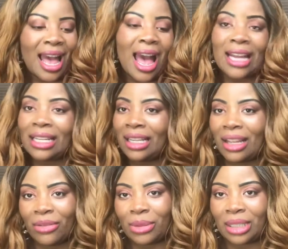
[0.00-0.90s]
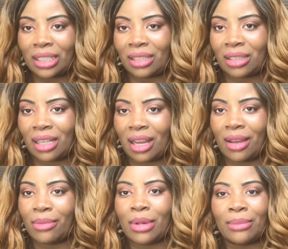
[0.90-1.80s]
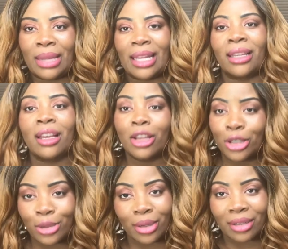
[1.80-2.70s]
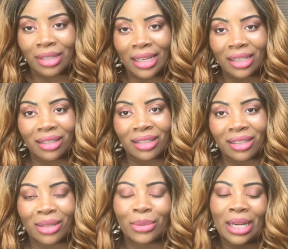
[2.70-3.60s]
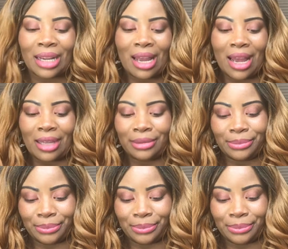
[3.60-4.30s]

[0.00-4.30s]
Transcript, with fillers: I love when these come. I'm like, so excited to see what I got.